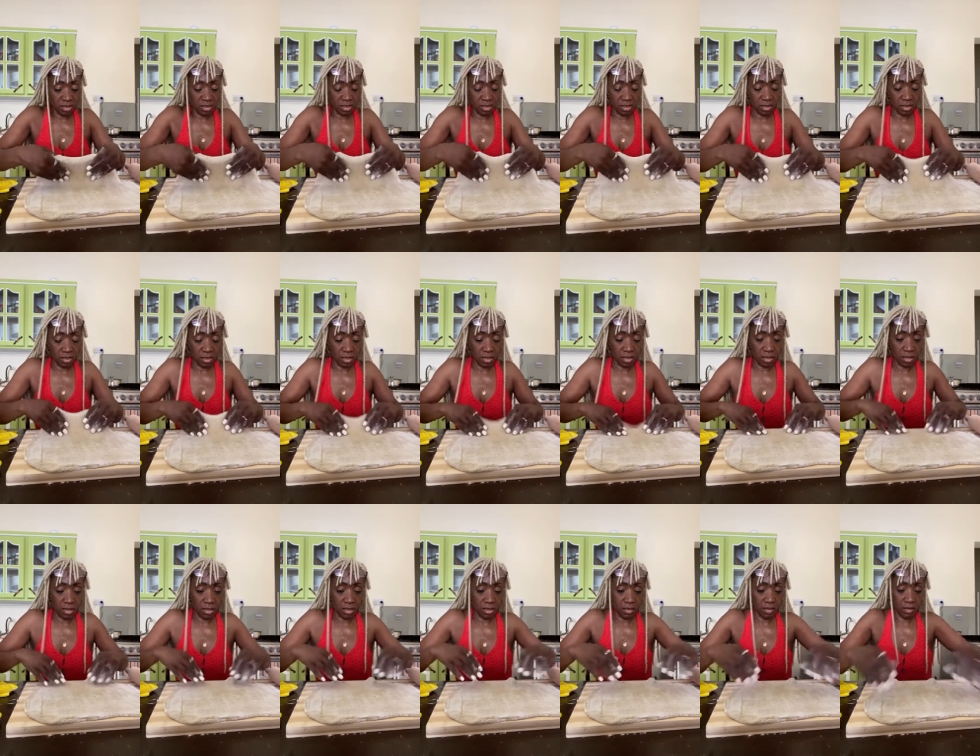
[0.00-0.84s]

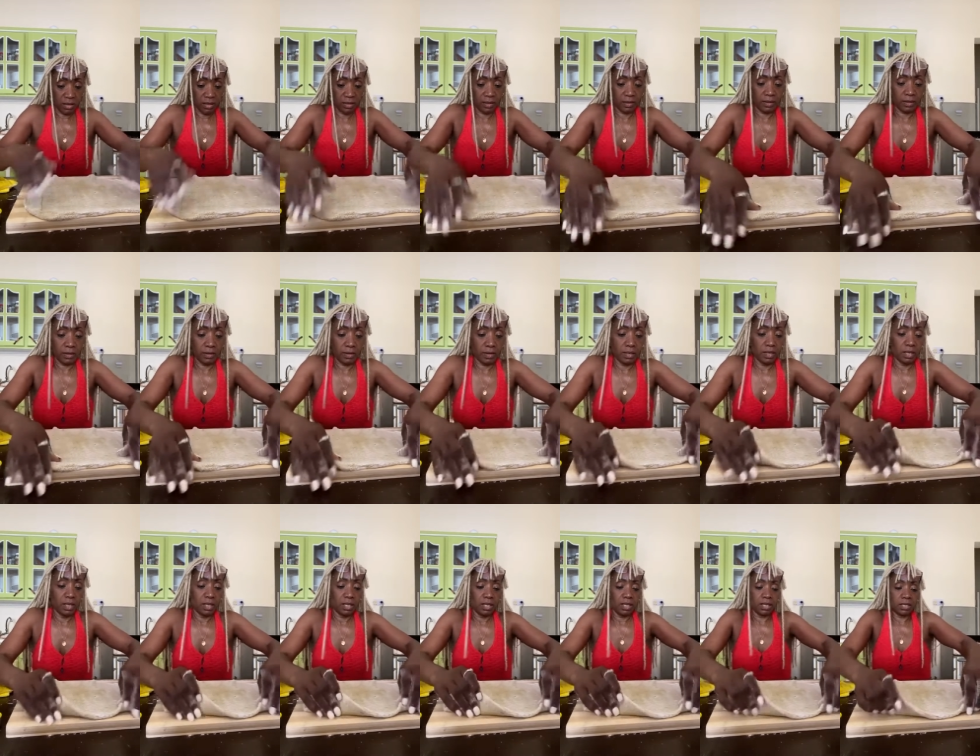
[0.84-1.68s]
Shoot.
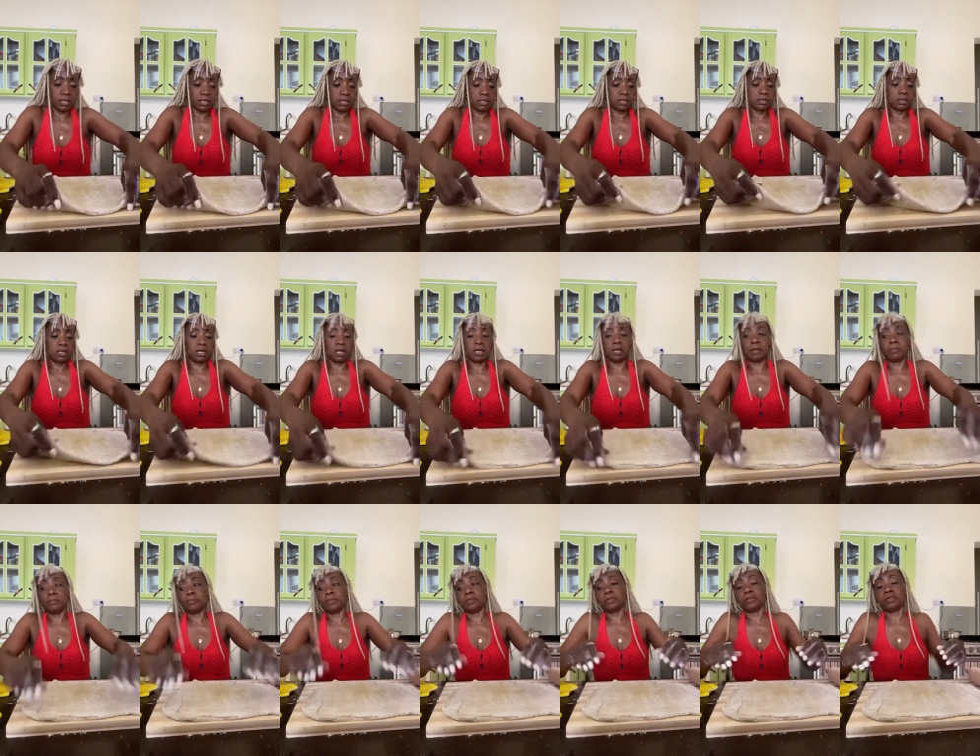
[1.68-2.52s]
See,
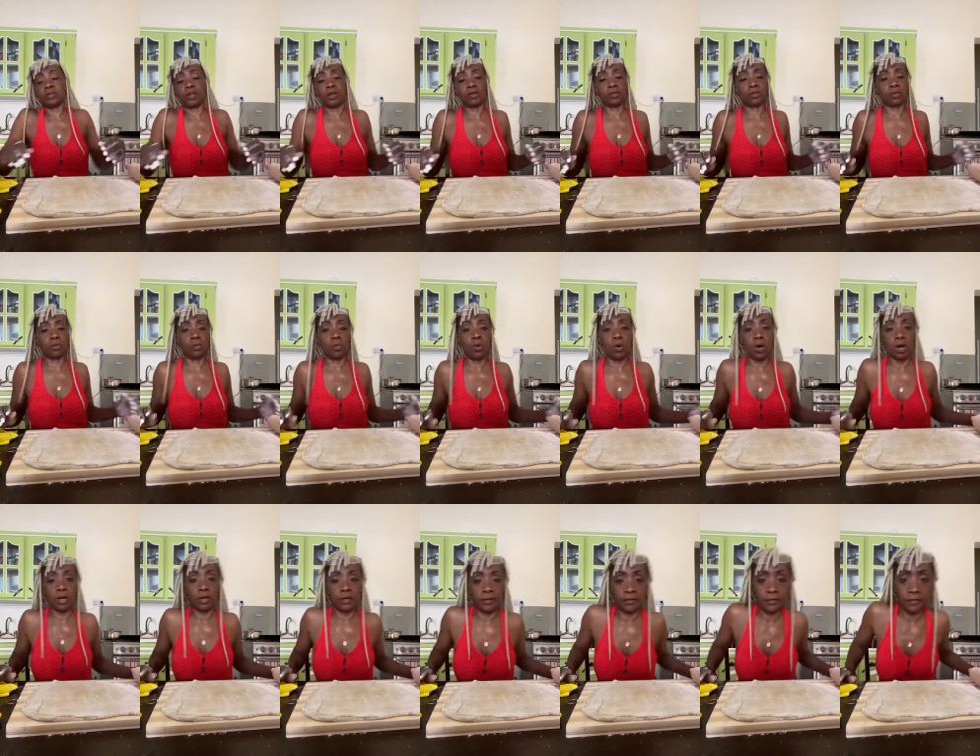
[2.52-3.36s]
I'm going
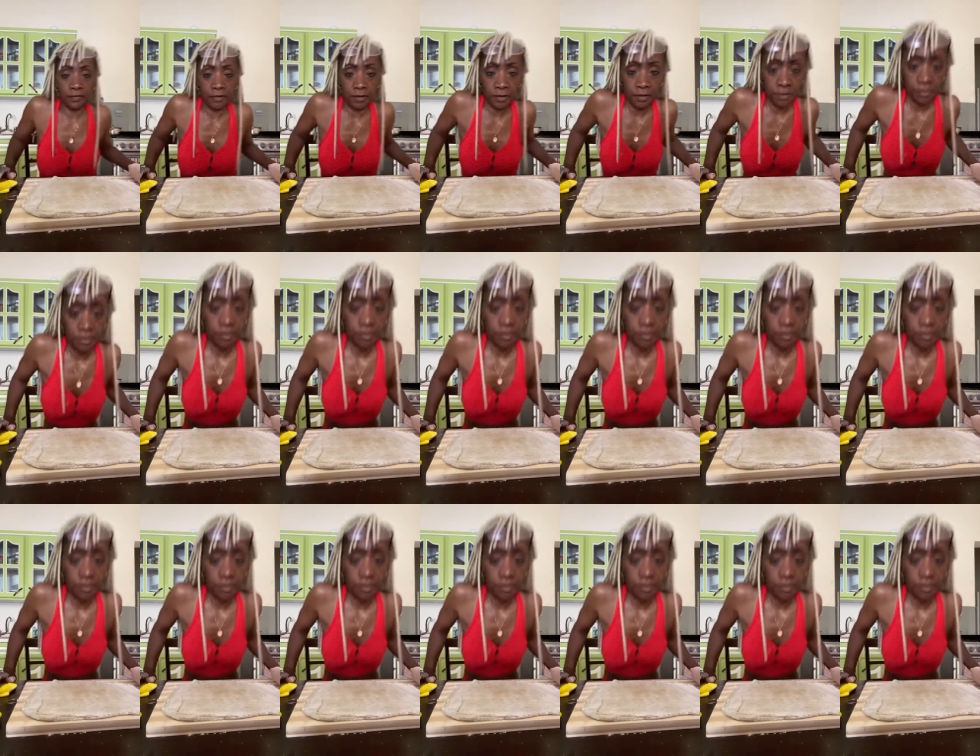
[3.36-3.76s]
crazy now.